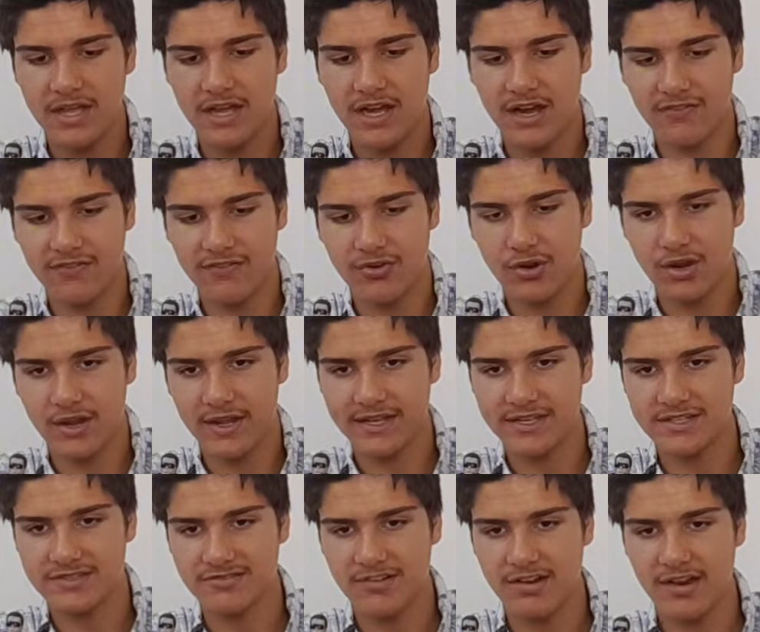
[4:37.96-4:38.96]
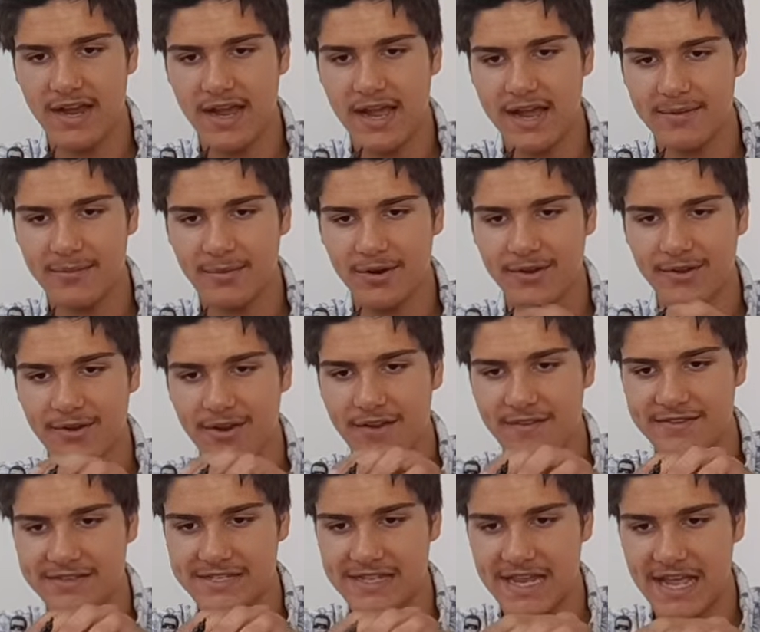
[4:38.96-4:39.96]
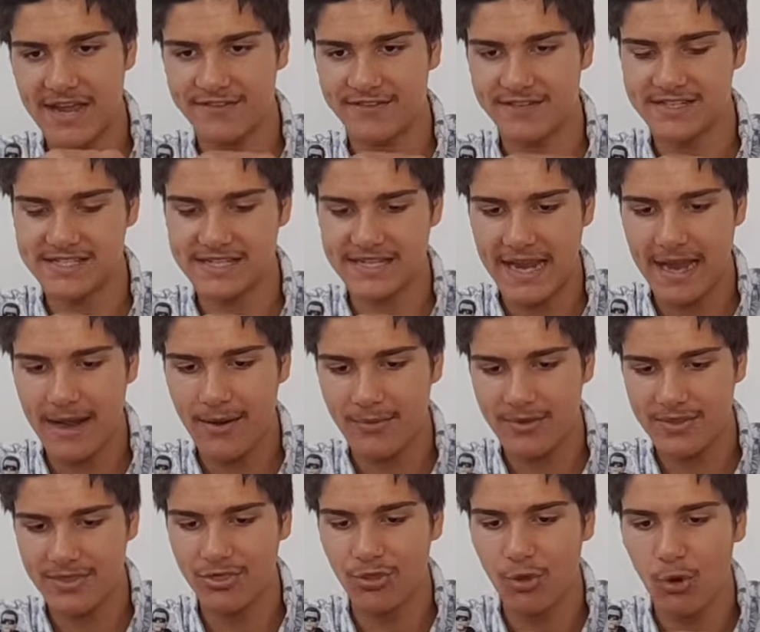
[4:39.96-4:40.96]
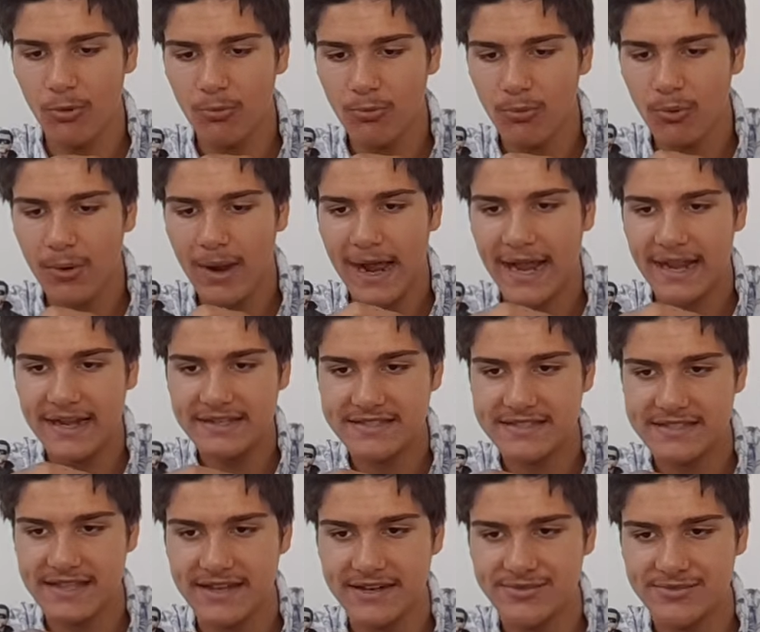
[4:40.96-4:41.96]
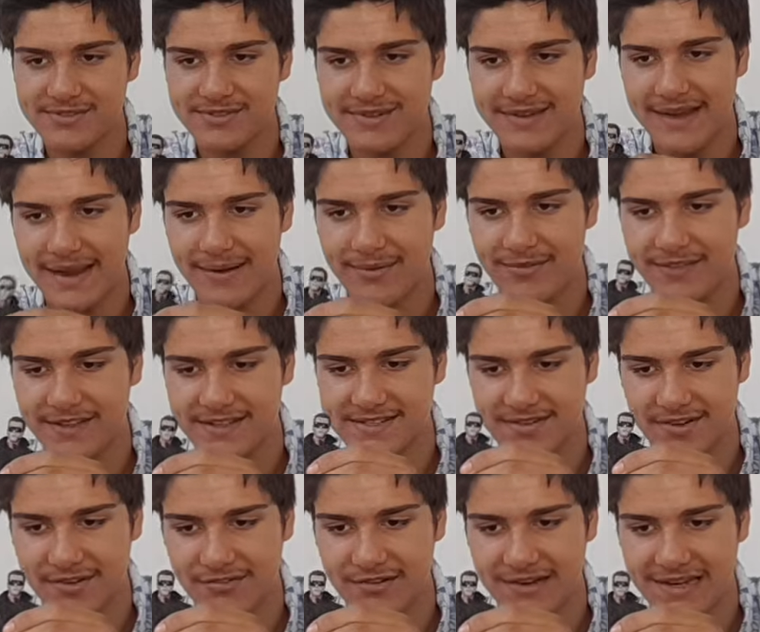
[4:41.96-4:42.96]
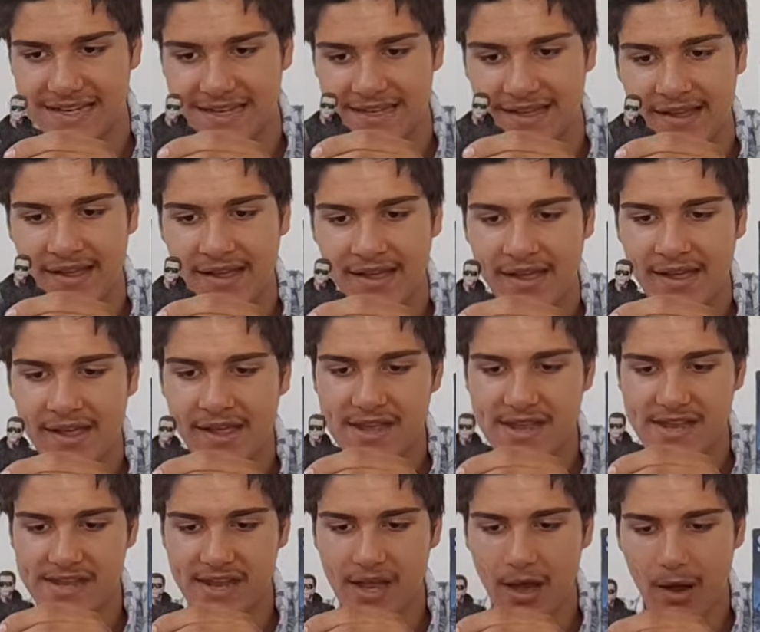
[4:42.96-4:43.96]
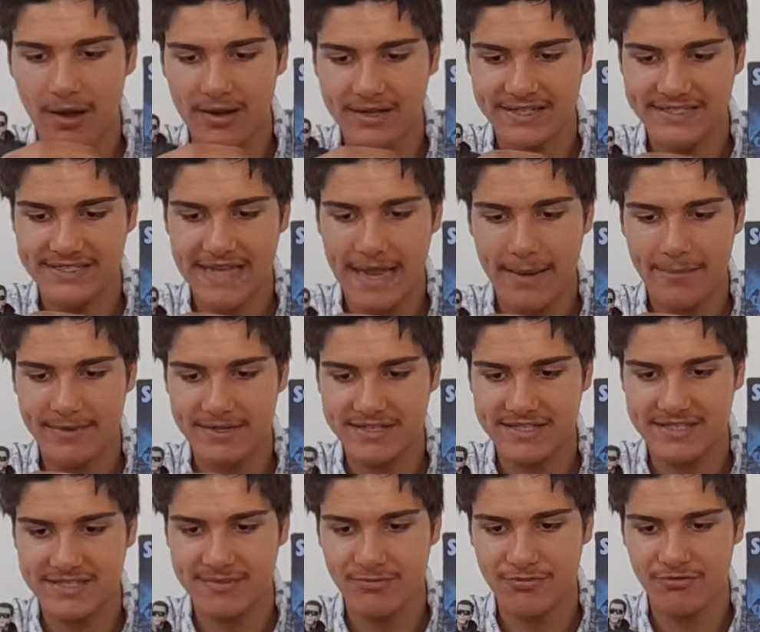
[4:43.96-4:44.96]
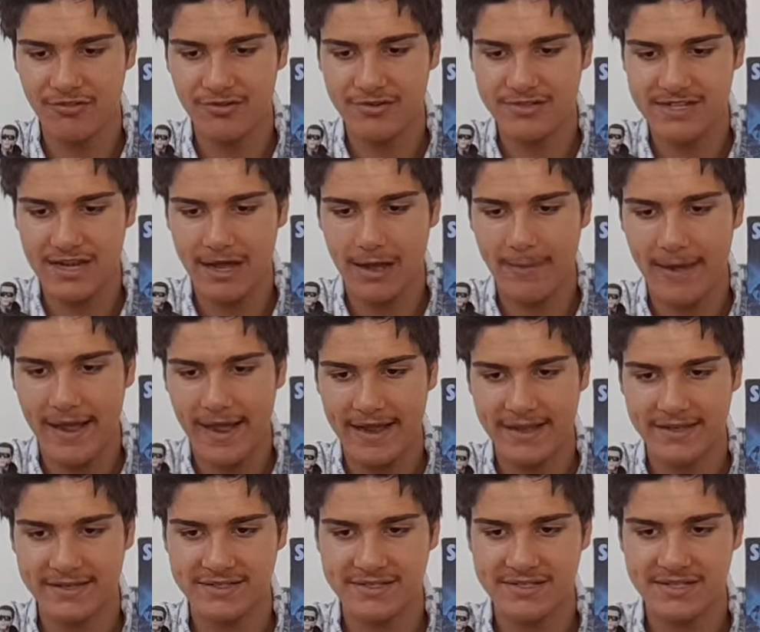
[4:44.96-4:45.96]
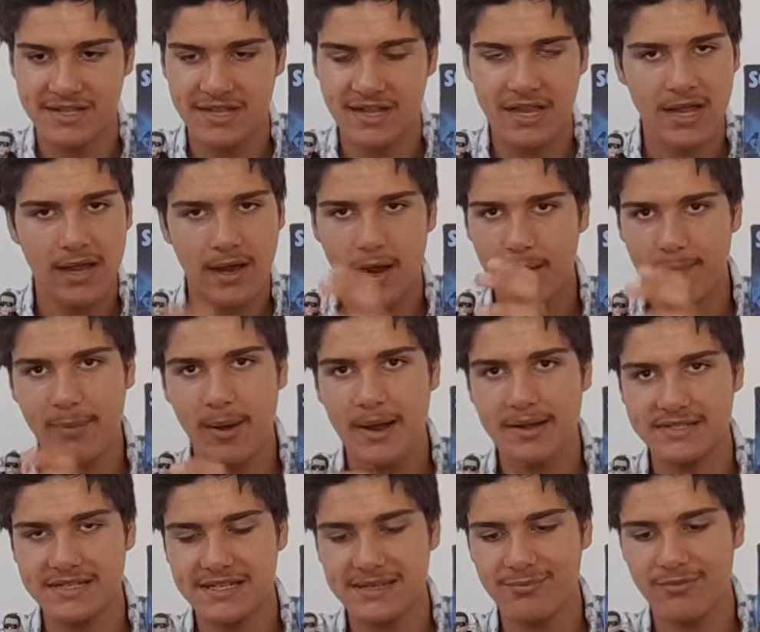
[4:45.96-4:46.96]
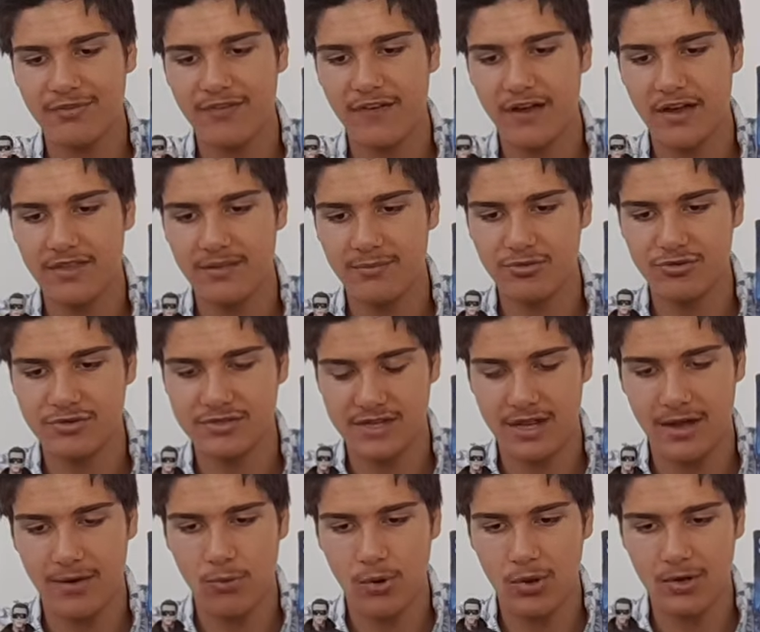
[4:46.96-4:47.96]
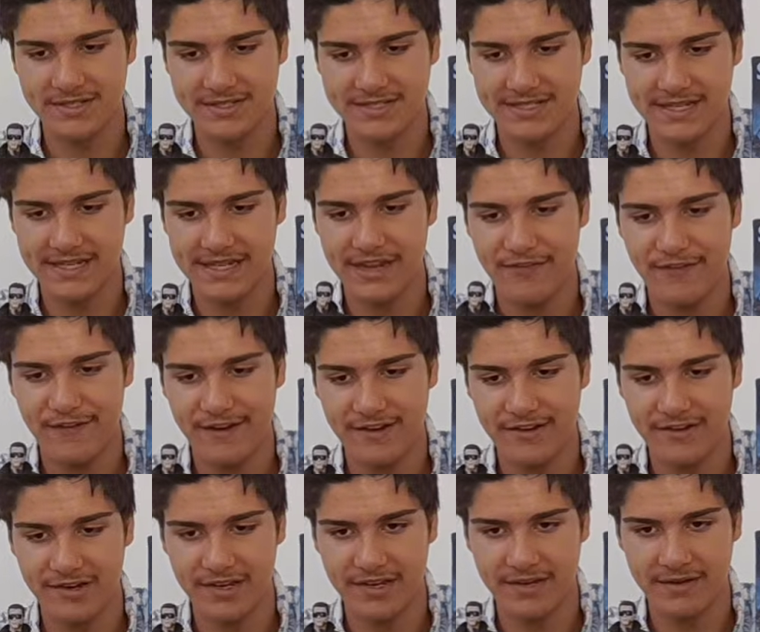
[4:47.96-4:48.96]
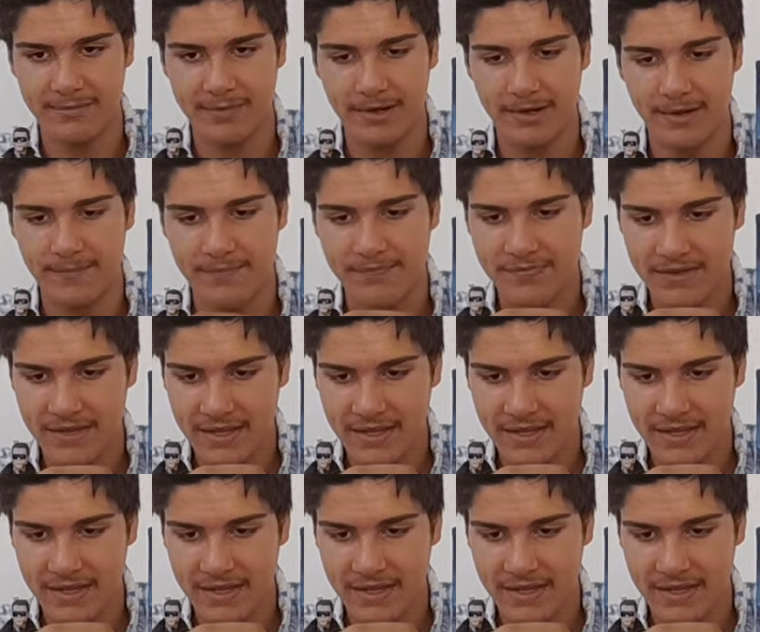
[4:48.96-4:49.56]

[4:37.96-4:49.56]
I've got his right hand, but I don't know his left, because he came with normal hands, and then he also came with these really gnarly, damaged, bruised up hands. I personally prefer the bruised up one significantly, but